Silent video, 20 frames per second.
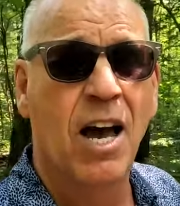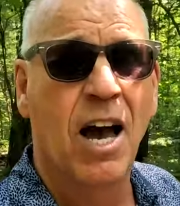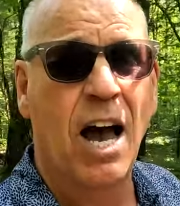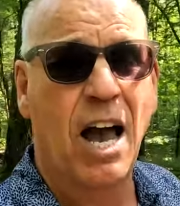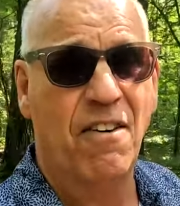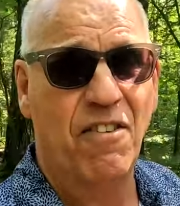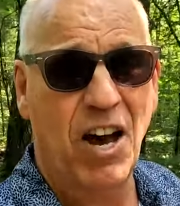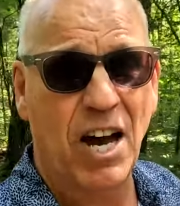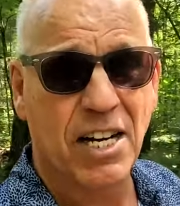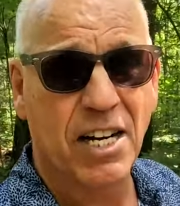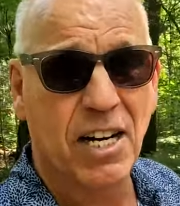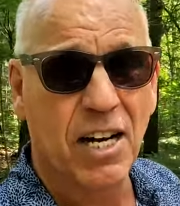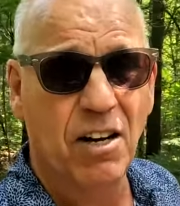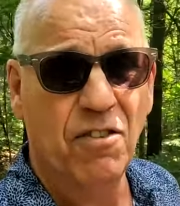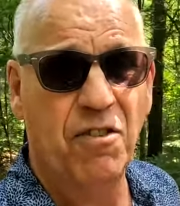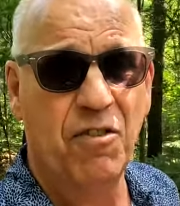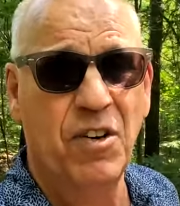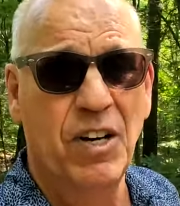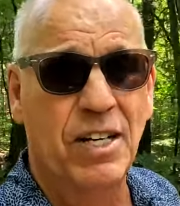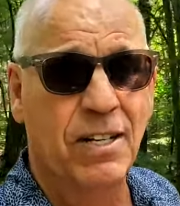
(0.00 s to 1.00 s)
I've had
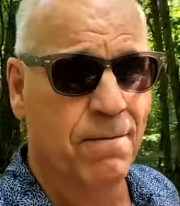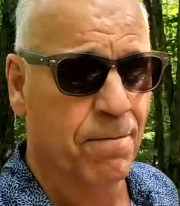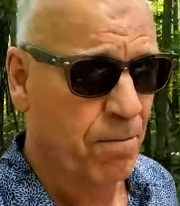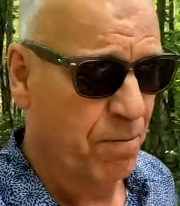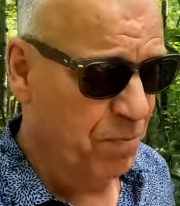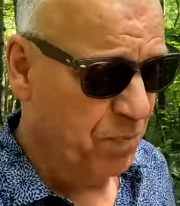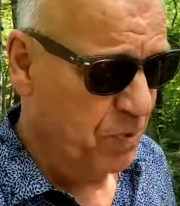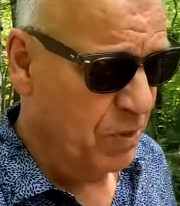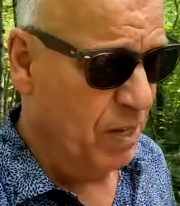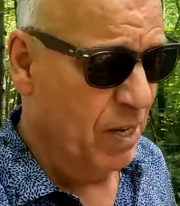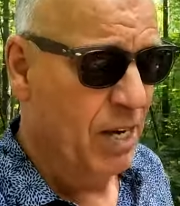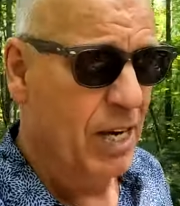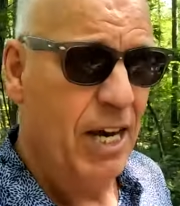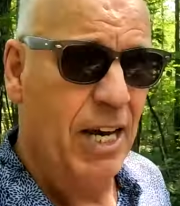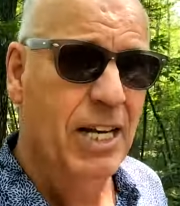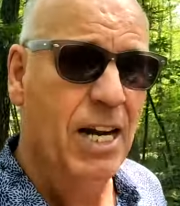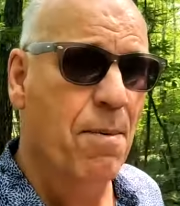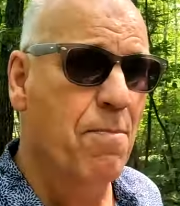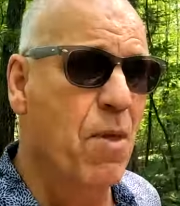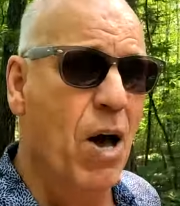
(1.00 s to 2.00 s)
enough of it.
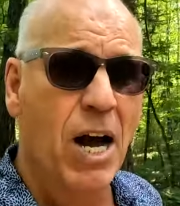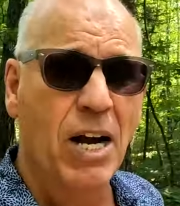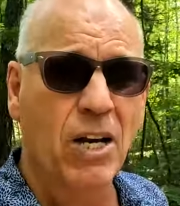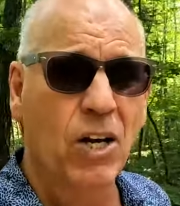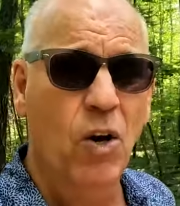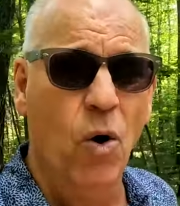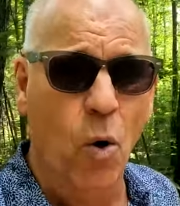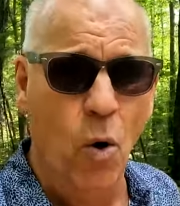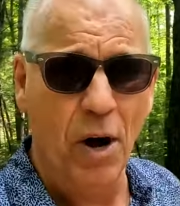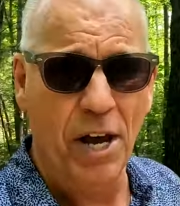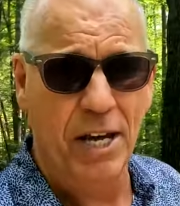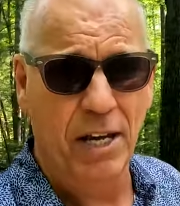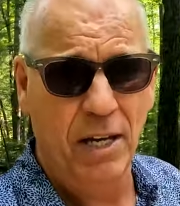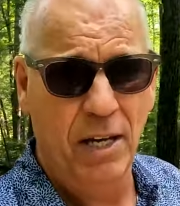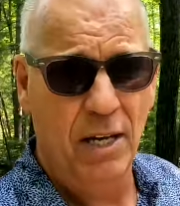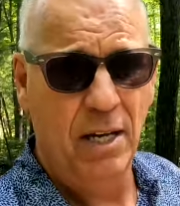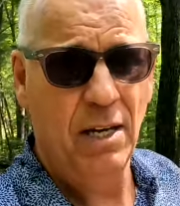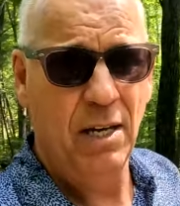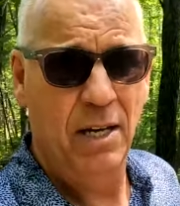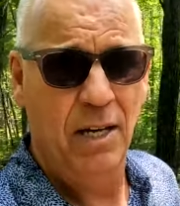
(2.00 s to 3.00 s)
And I'm not going
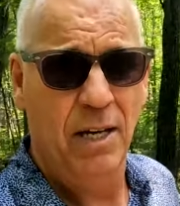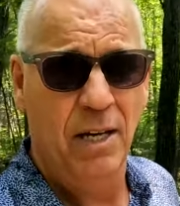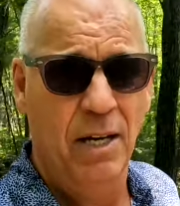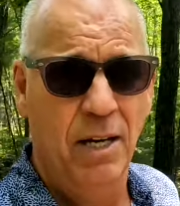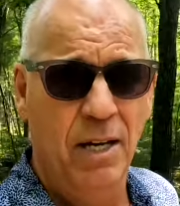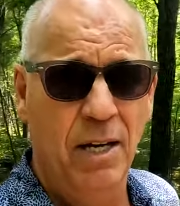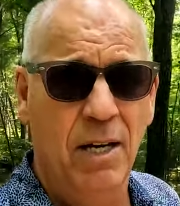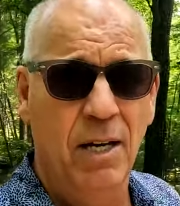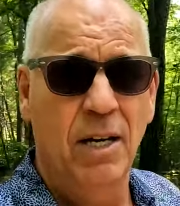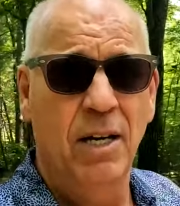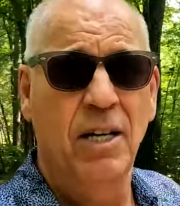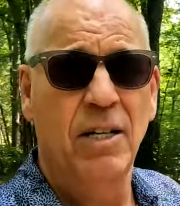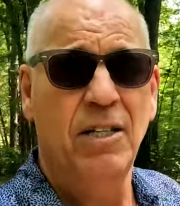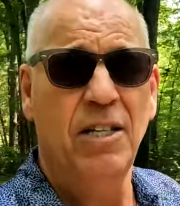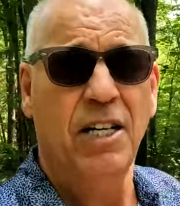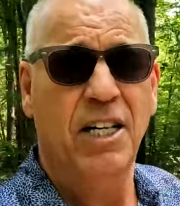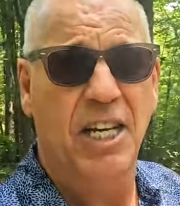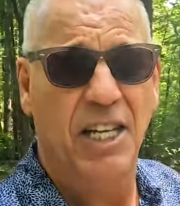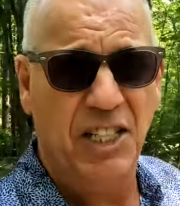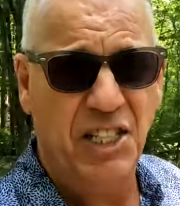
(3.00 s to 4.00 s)

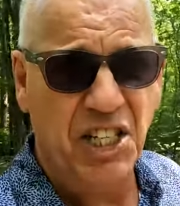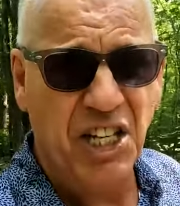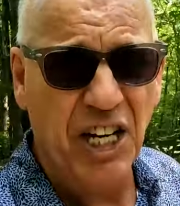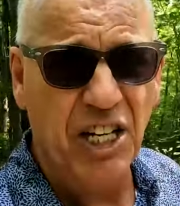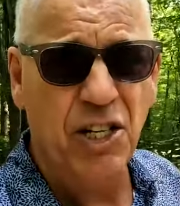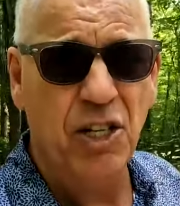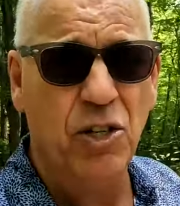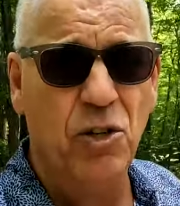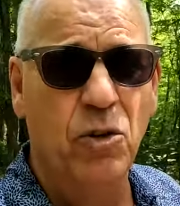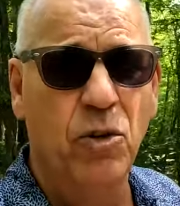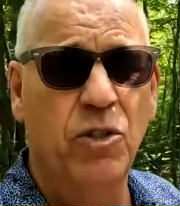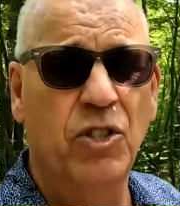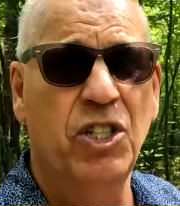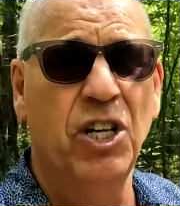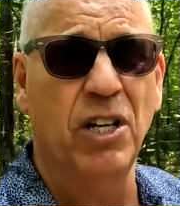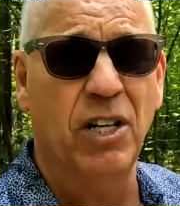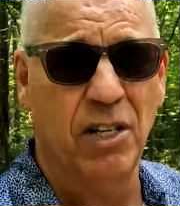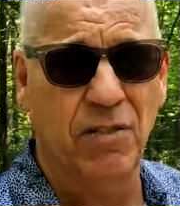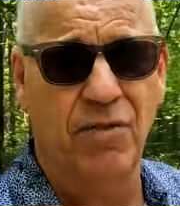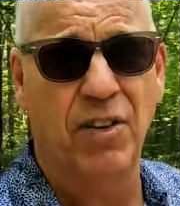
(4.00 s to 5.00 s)
to continue to
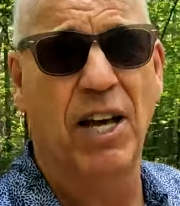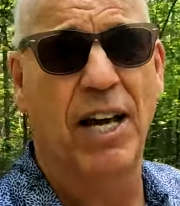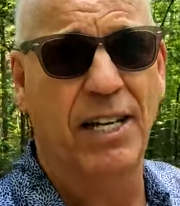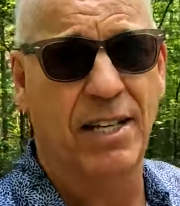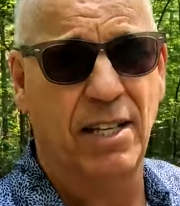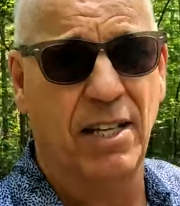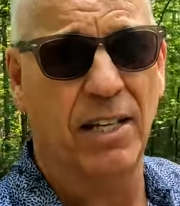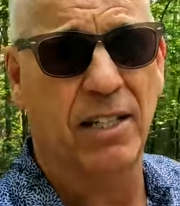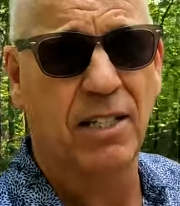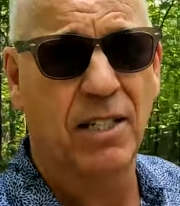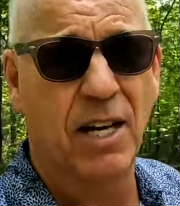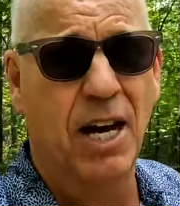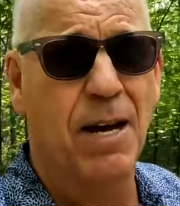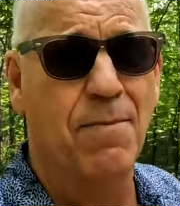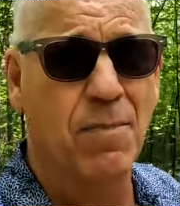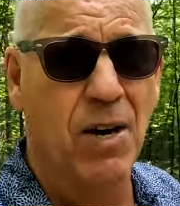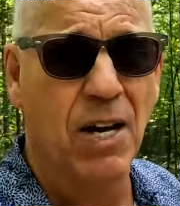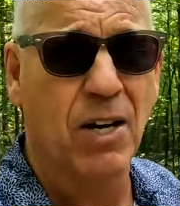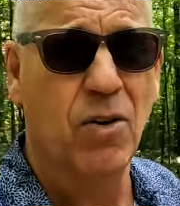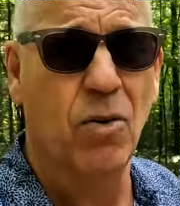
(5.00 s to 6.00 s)
live like this.
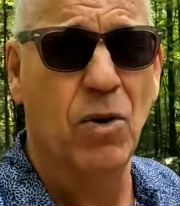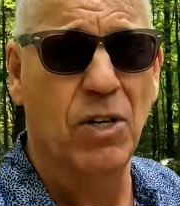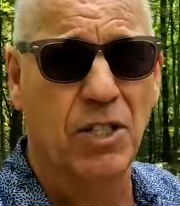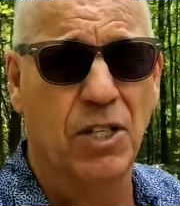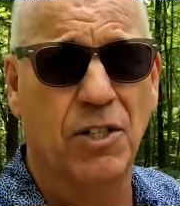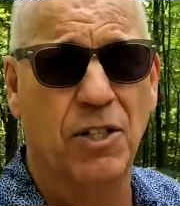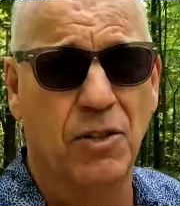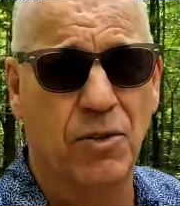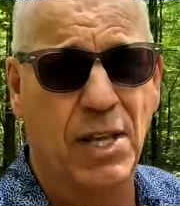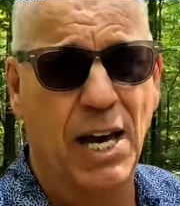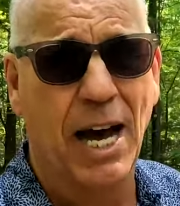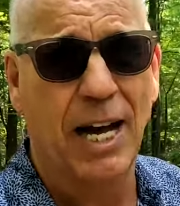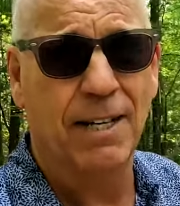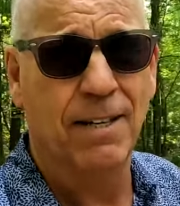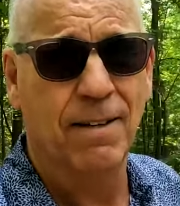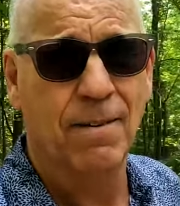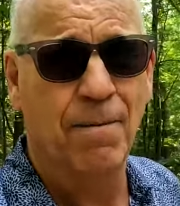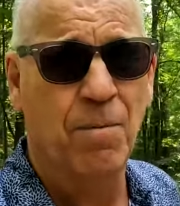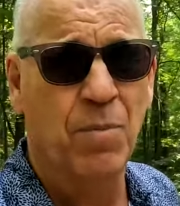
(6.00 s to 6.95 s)
I'm not going to do that.